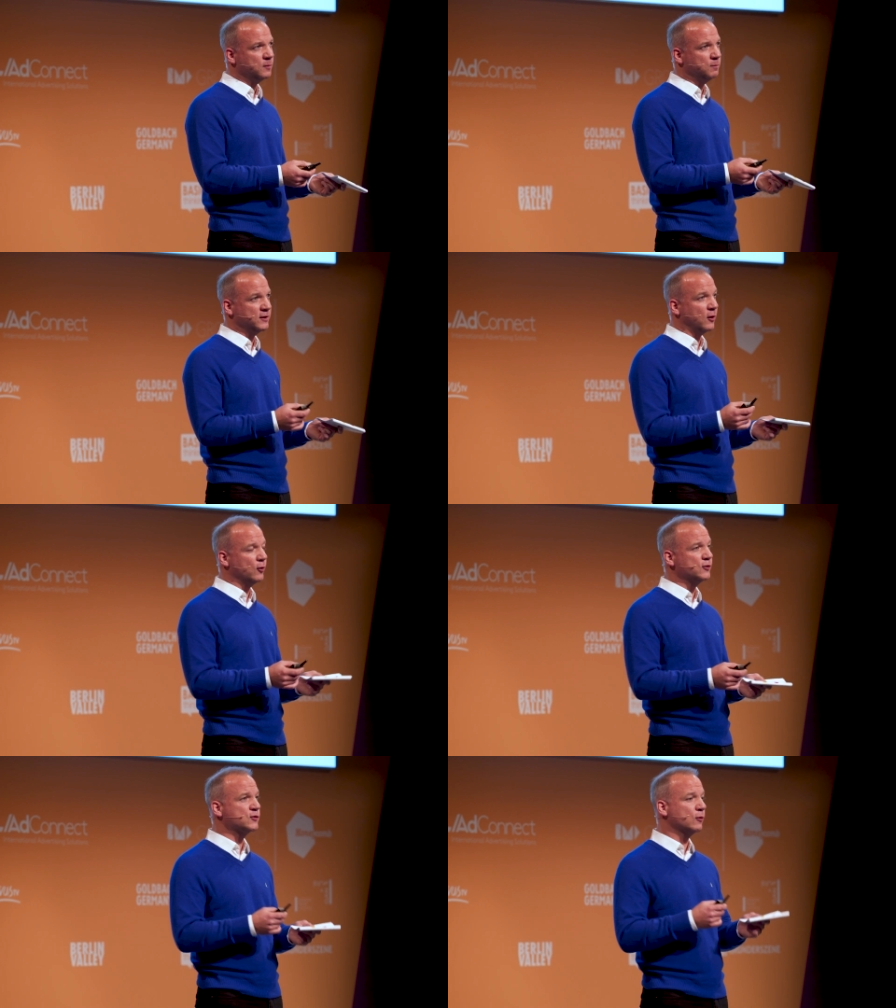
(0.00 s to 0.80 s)
but
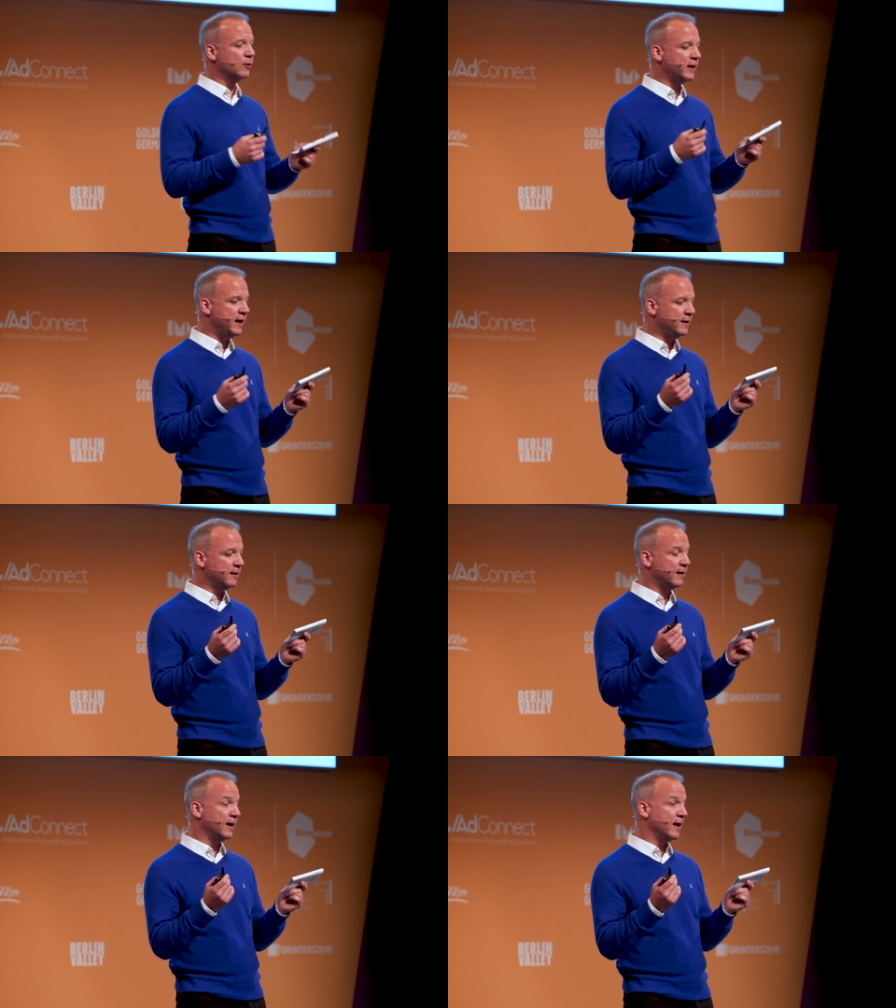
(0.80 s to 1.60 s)
also
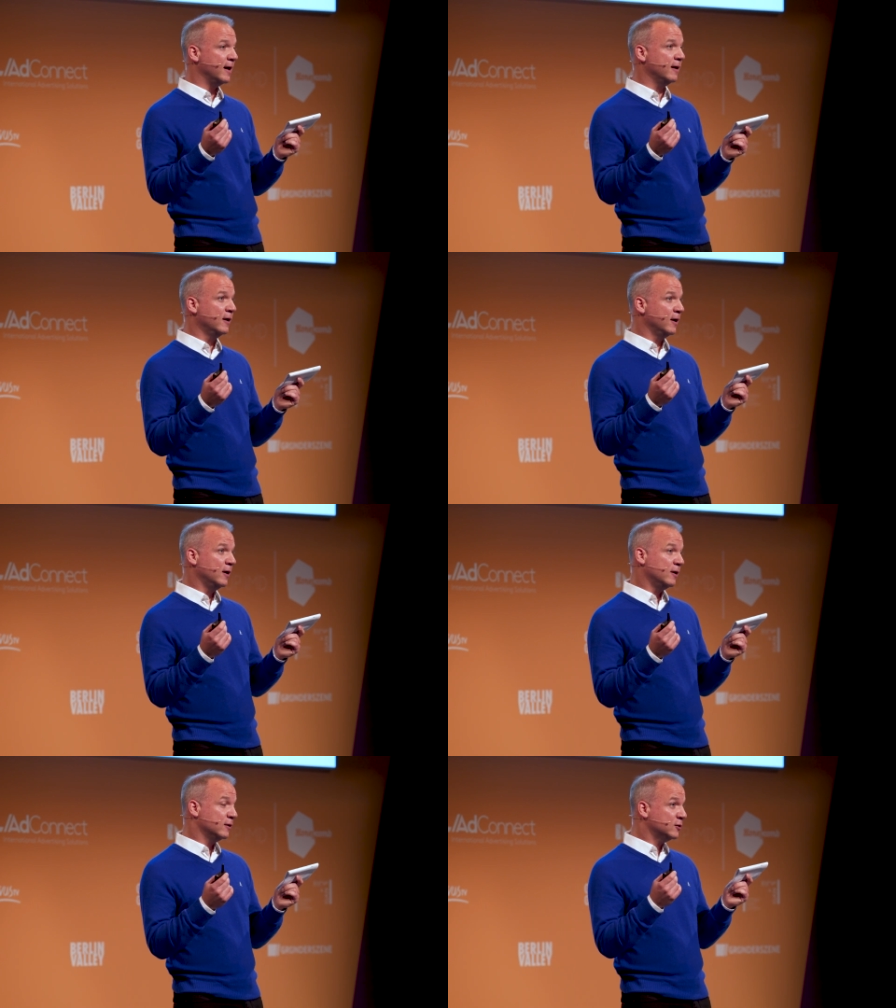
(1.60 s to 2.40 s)
in uh,
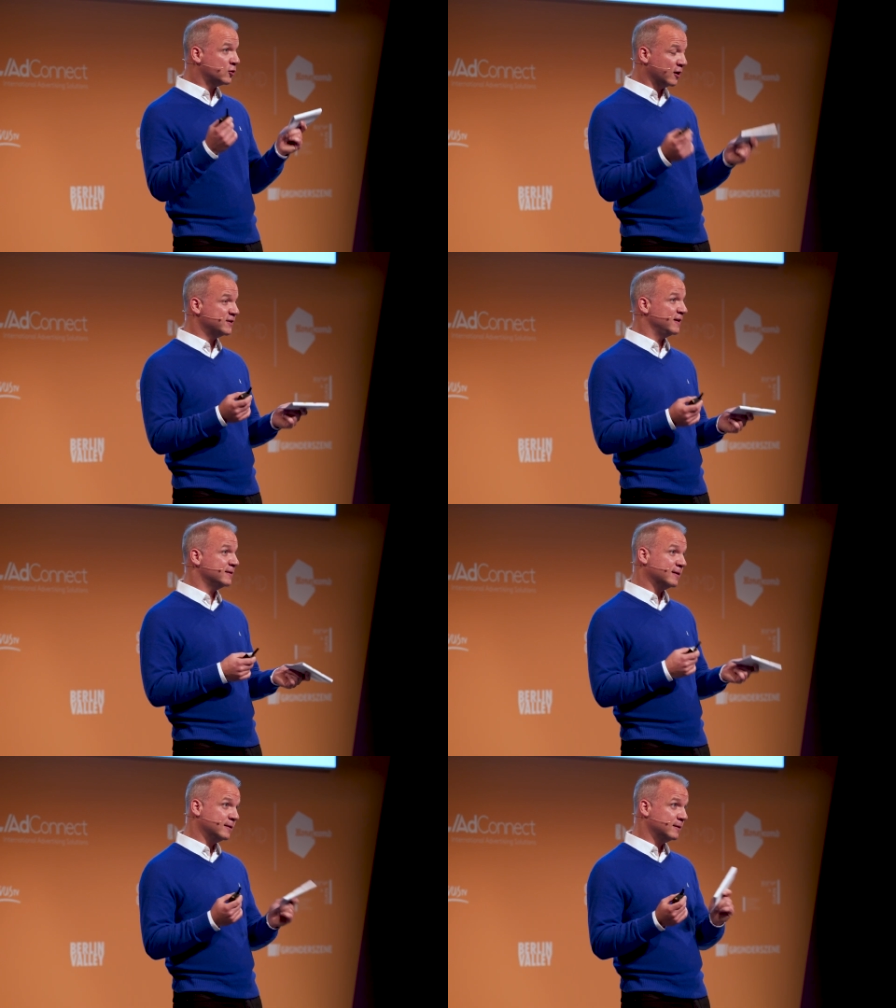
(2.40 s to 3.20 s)
content